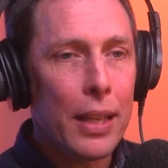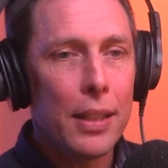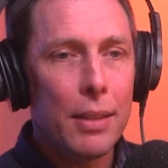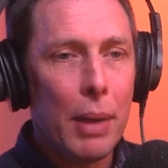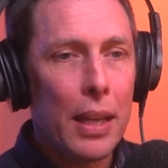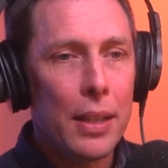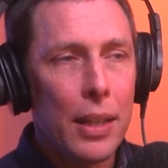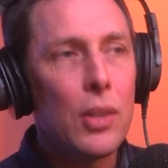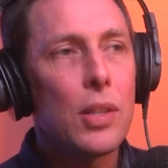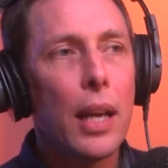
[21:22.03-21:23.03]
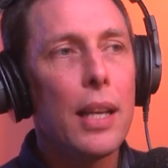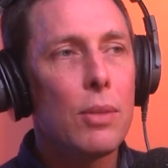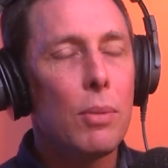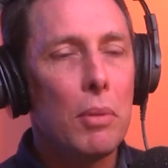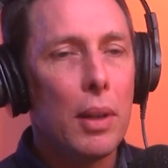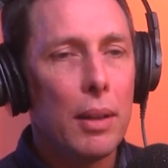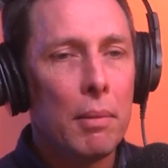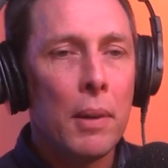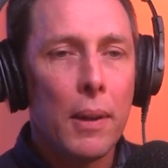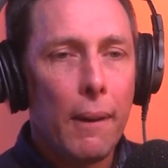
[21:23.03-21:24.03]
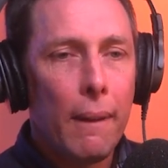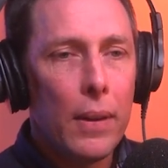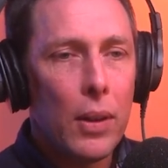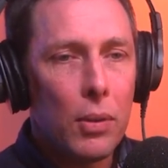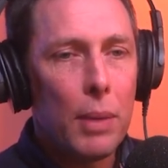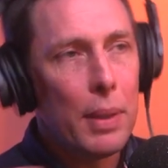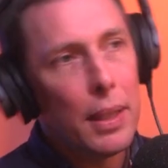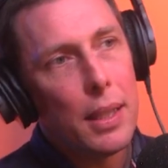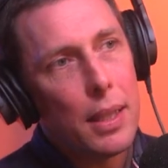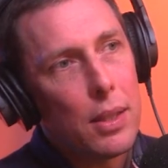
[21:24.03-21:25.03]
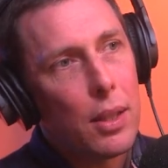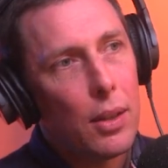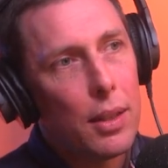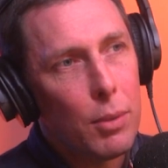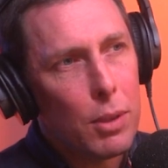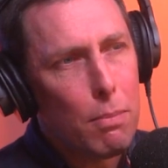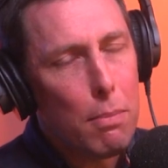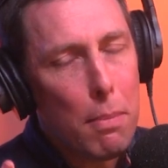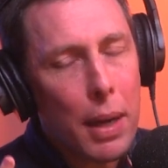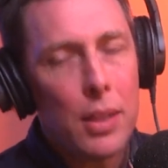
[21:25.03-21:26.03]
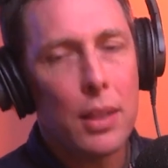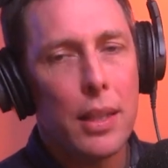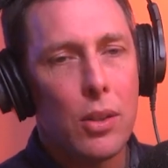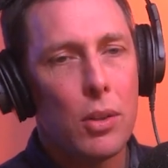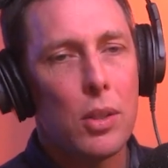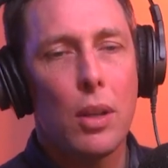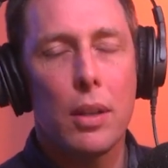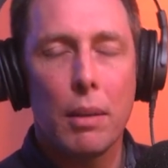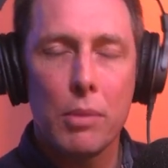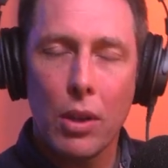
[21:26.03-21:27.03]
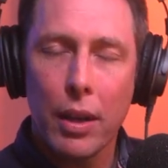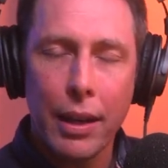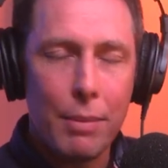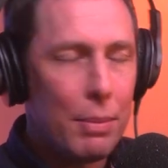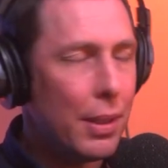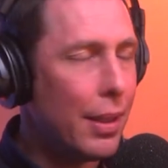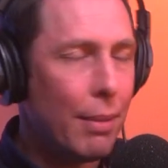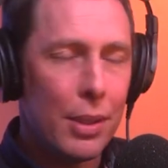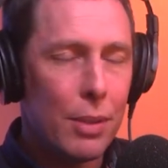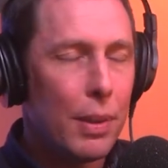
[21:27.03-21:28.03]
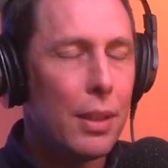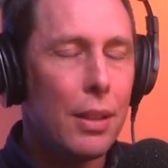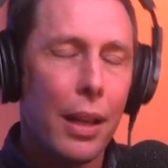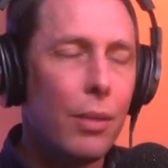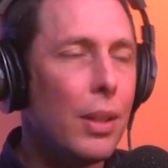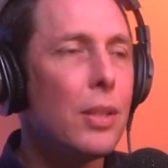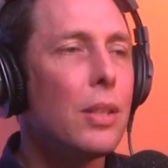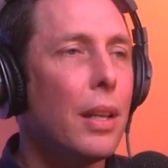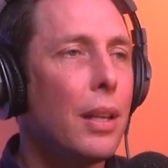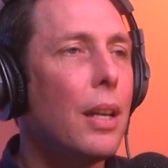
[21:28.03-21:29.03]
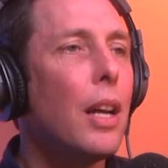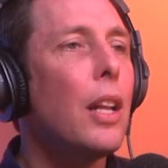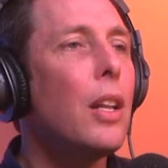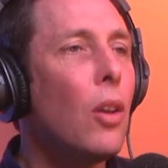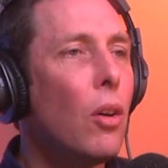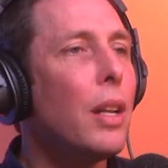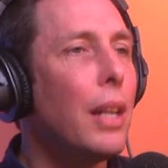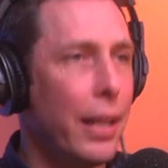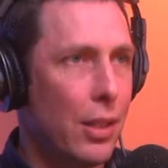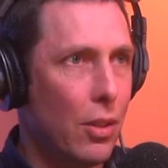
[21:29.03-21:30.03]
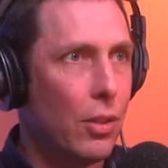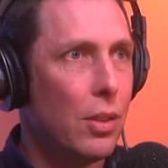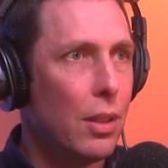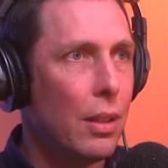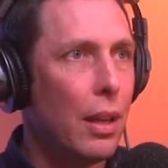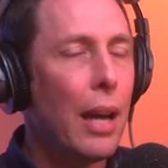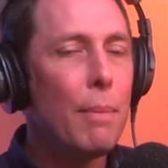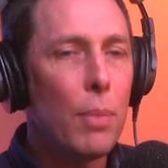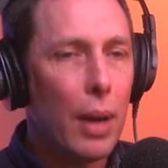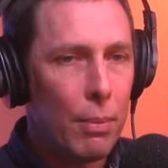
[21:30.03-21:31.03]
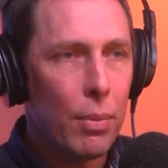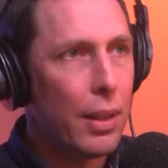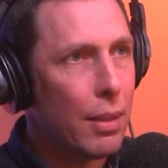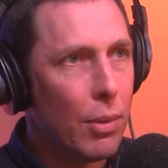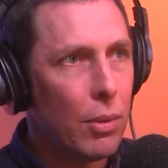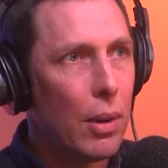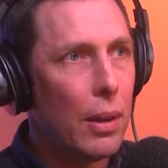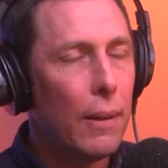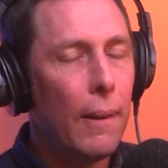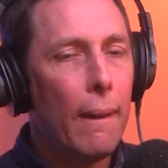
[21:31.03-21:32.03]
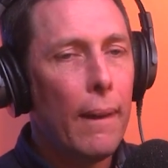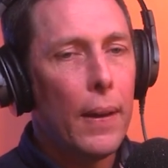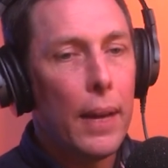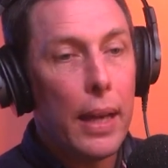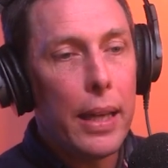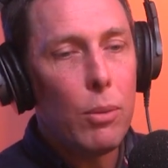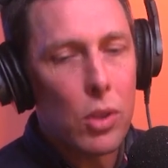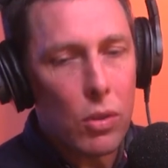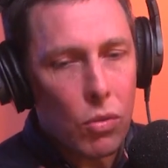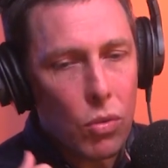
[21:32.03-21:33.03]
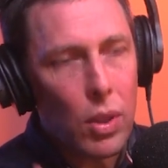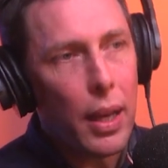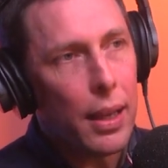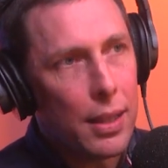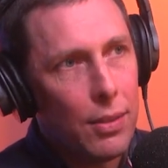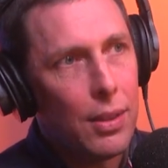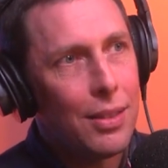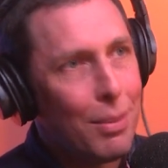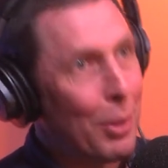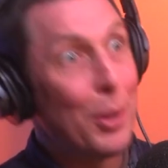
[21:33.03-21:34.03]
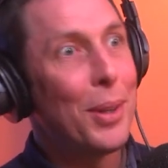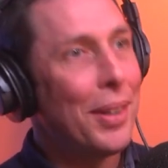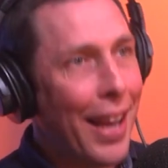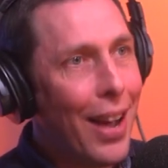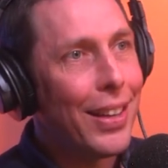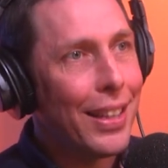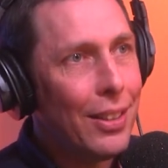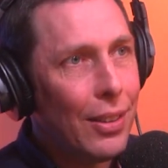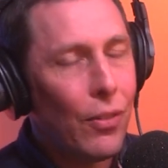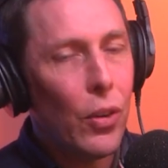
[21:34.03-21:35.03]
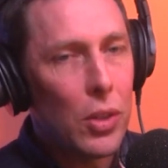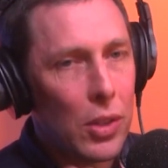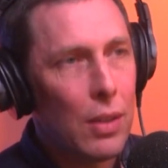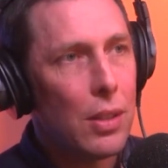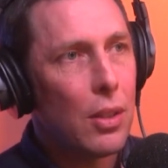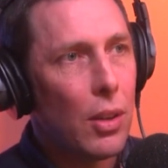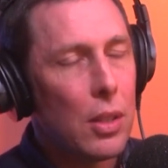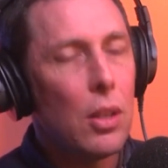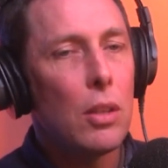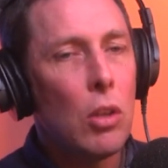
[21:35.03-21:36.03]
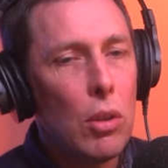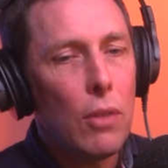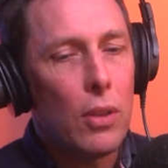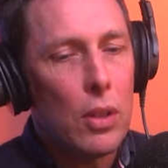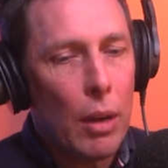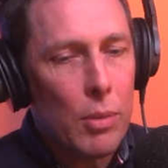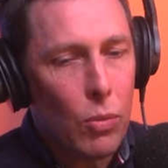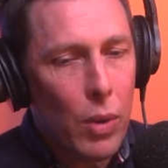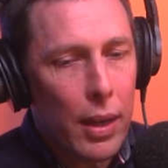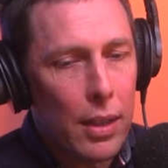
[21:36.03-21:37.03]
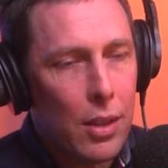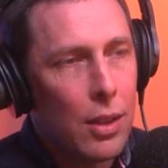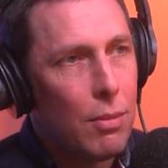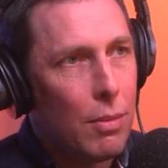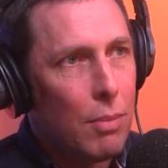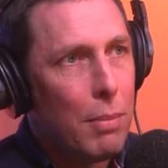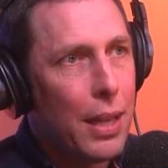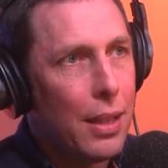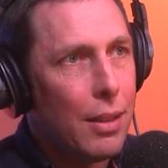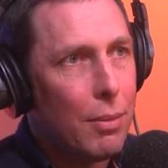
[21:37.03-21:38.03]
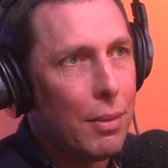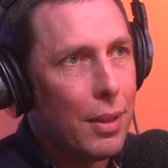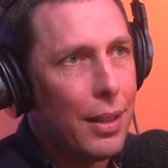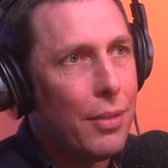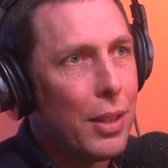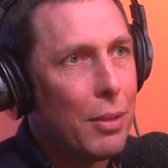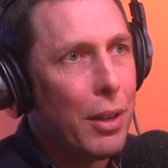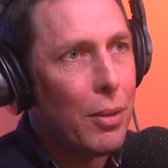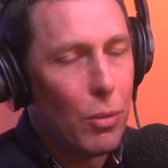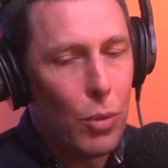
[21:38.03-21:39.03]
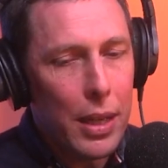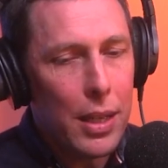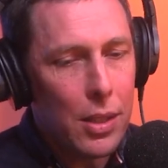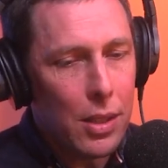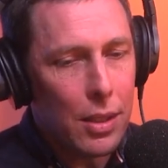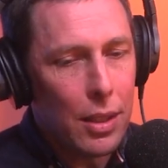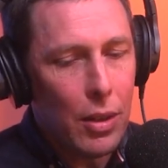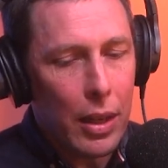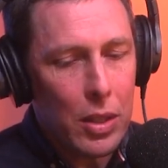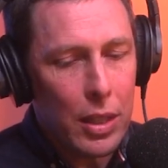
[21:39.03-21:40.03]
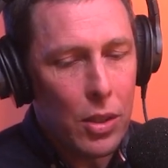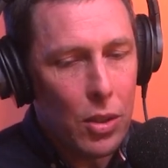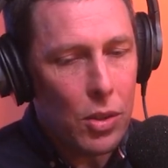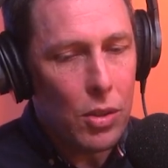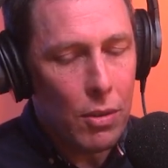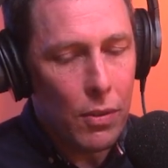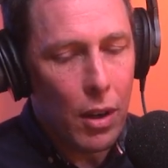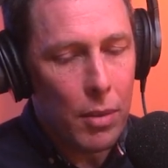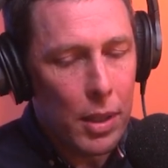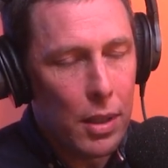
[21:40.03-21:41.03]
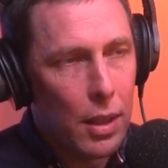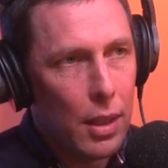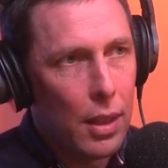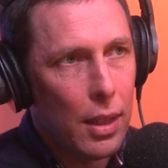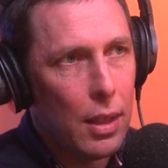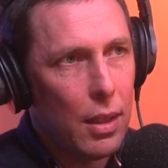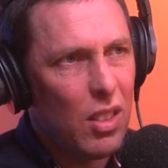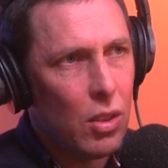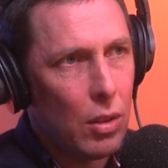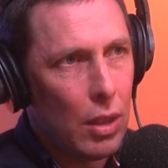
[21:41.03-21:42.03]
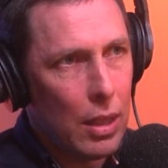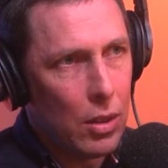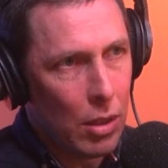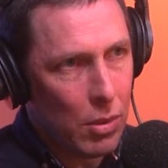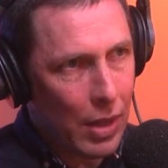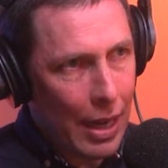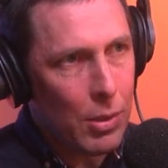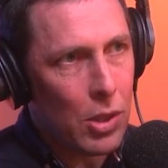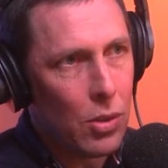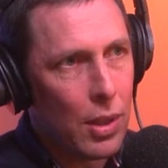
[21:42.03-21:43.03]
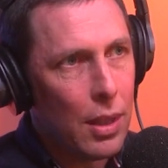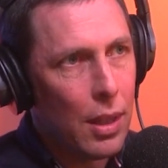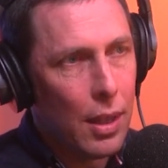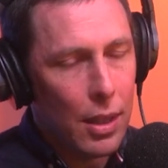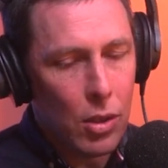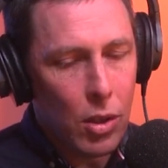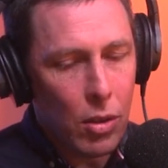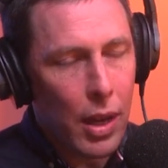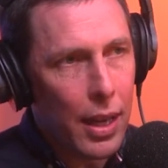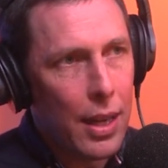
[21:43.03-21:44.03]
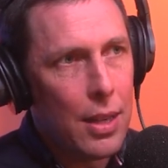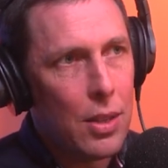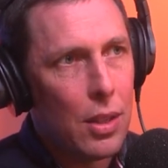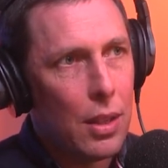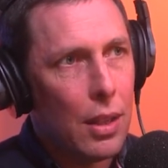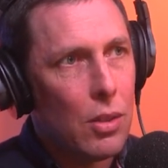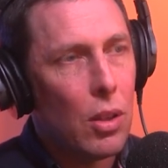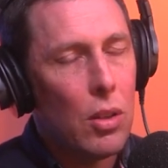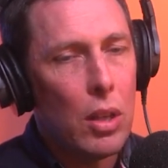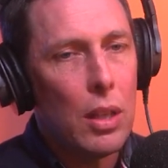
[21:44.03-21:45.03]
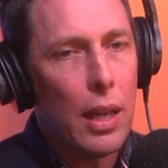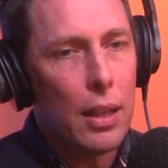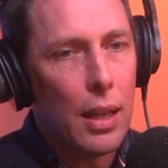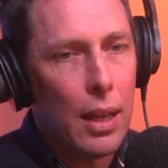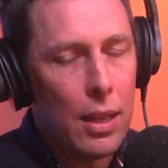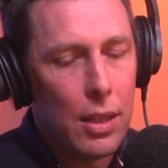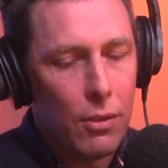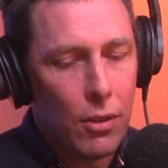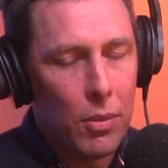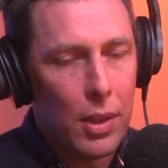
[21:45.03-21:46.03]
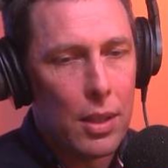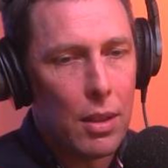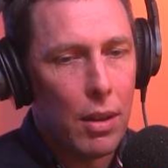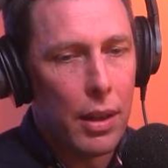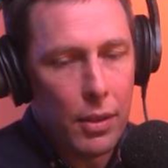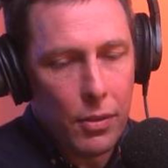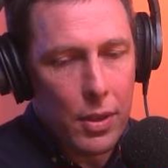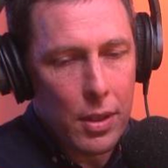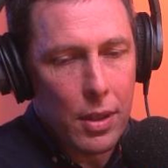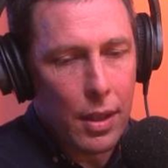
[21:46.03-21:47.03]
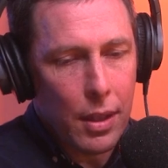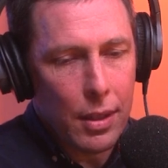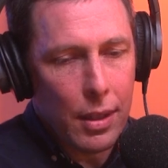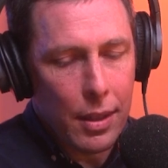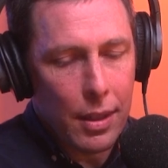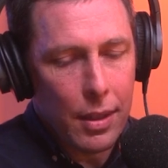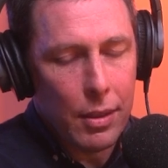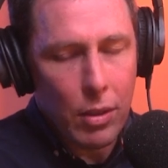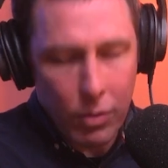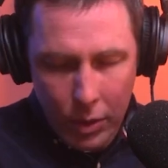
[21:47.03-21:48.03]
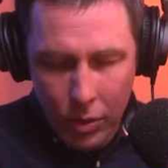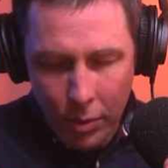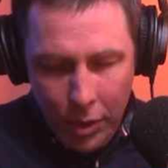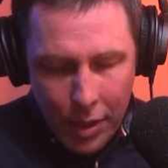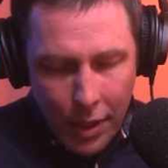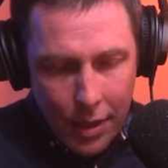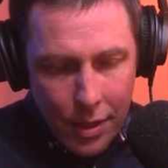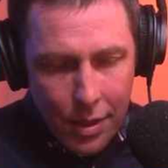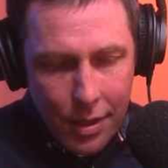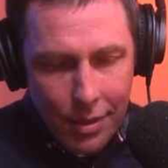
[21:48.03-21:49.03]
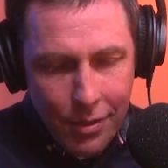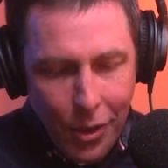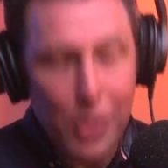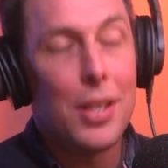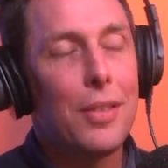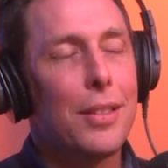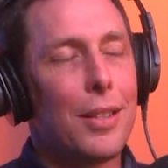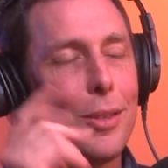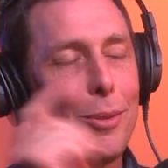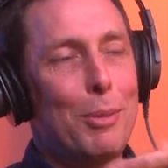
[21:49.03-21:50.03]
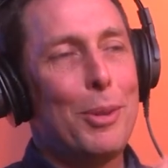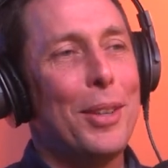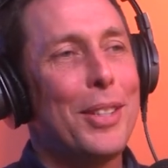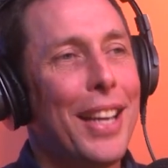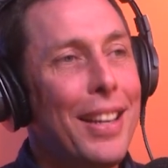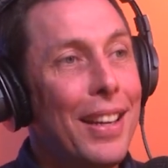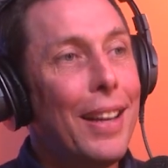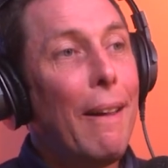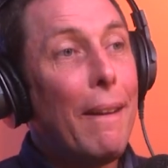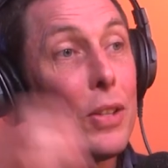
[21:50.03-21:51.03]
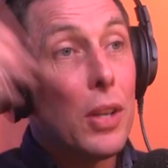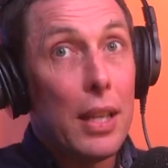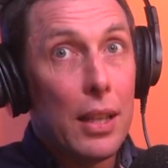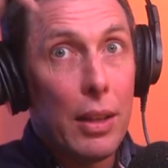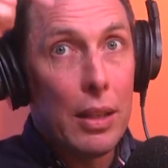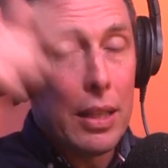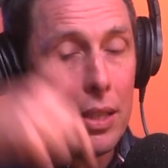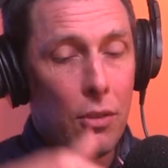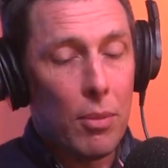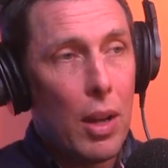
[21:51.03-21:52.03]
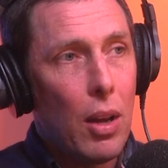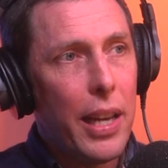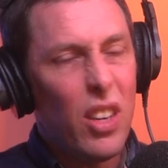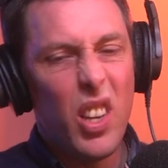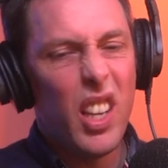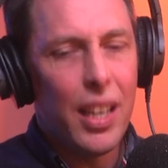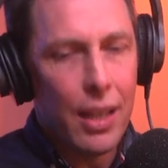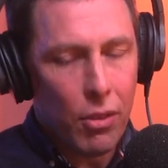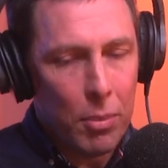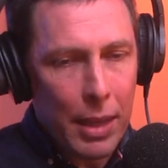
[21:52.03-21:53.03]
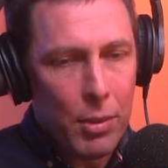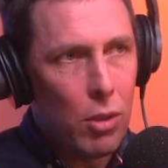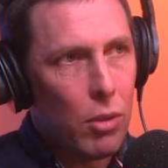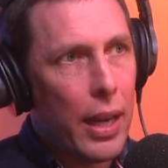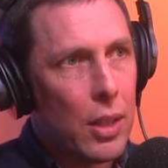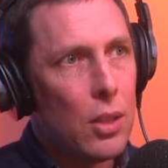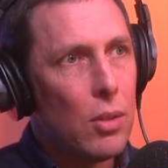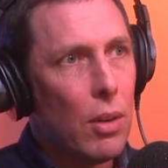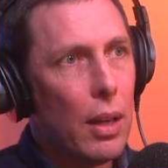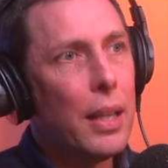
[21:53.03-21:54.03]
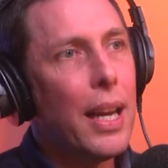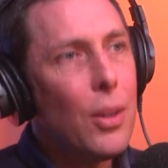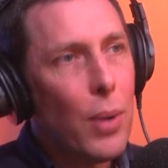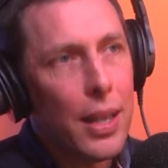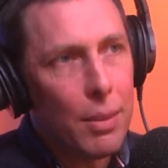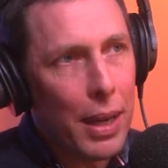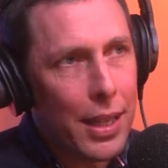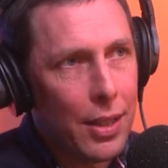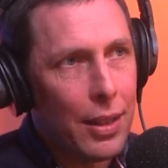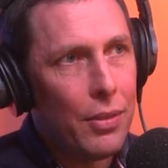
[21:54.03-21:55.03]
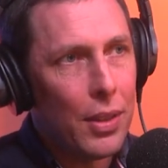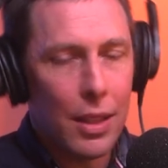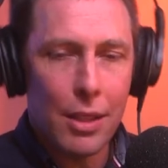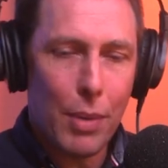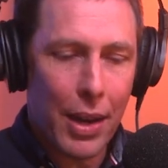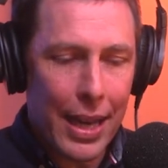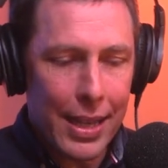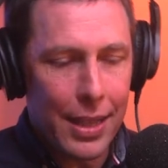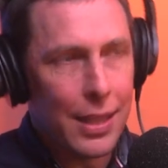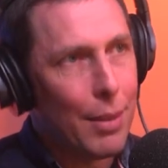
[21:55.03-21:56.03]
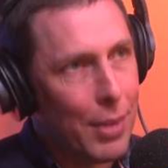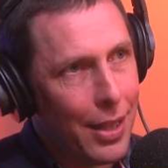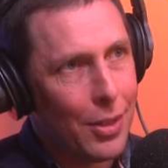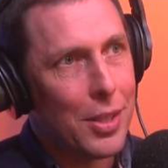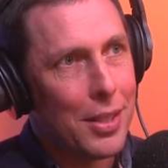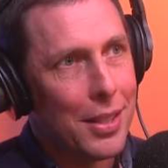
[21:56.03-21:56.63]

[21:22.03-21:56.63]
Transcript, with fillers: in back in those days, um, you know, three billion years ago, there was much less oxygen. I, am sorry, I can't remember the numbers, but oh, anyway, oh, who cares about numbers? A lot less oxygen, mm-hmm. un- unbreathable, right? Yeah. And it was through the activity of the blue-green algae photosynthesize. So two different types of way you can make your living. Right? One is you actually use your environment in to, in terms of chemistry mm-hmm. to create energy, and so you can get that energy from things like different. Uh, uh, I'm going to say is photosynthesis is what I'm trying to say. Cool. So you get the energy from light or you can get it from chemical reactions, right? Another way to make you living is by eating something else.